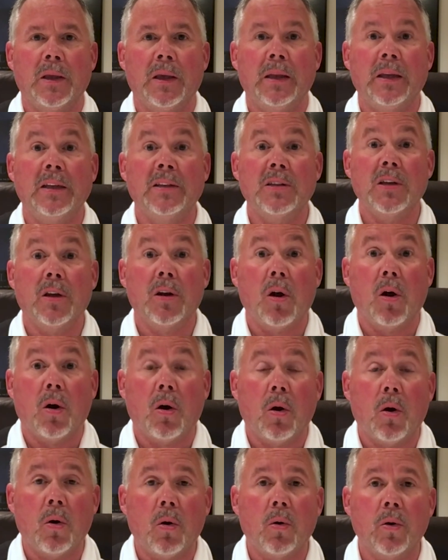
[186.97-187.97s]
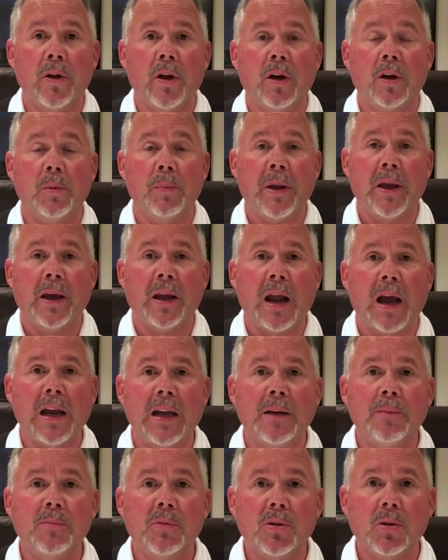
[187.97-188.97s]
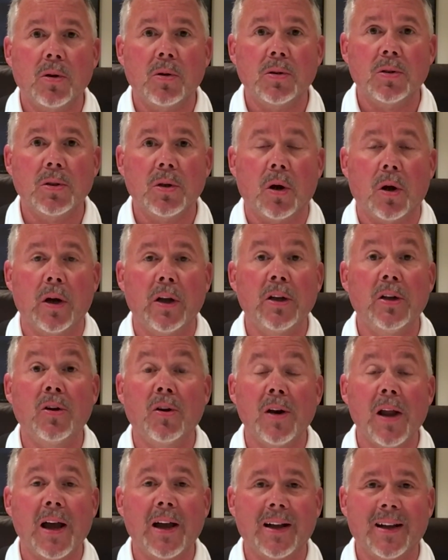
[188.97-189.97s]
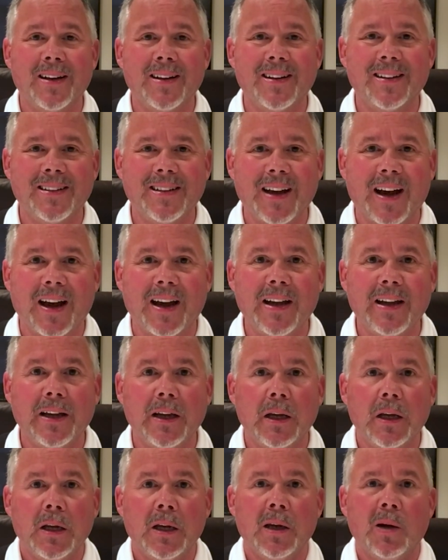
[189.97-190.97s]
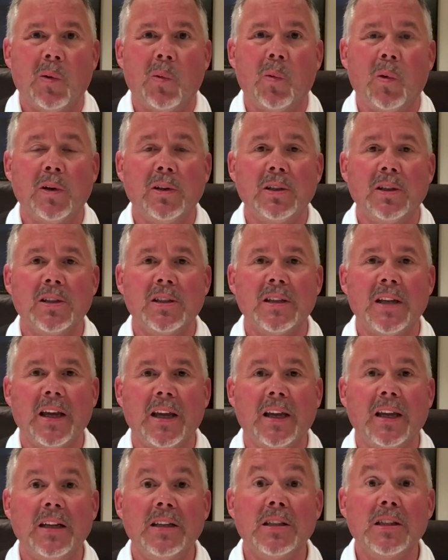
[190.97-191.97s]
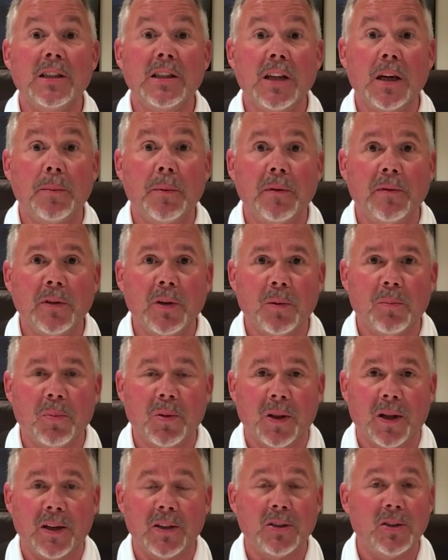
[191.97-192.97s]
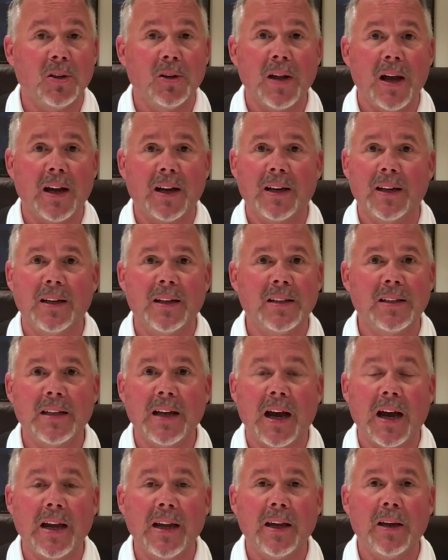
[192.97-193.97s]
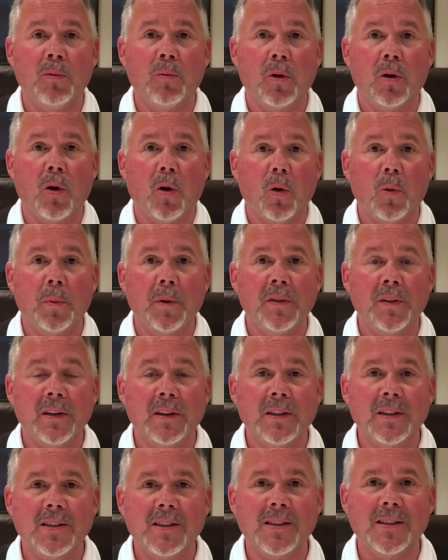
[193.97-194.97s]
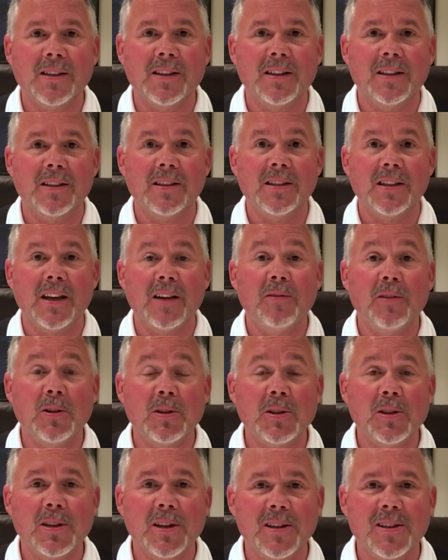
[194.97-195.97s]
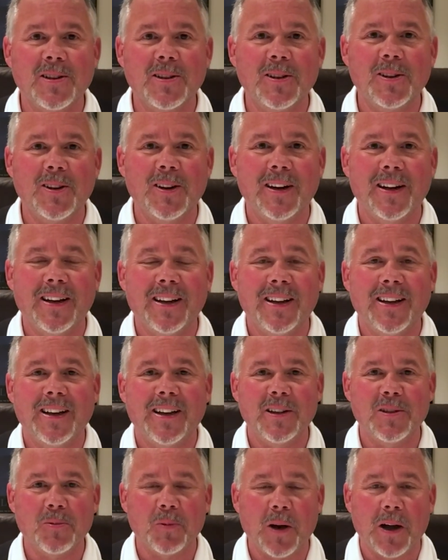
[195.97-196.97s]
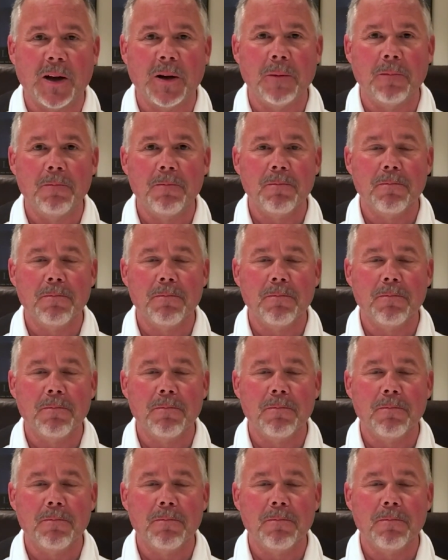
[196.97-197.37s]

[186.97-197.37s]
And he said, oh, young man, I am so sorry. You're not going to die. We're just taking some of your blood. You're not going to die, and we're hoping that this is going to save your sister as well.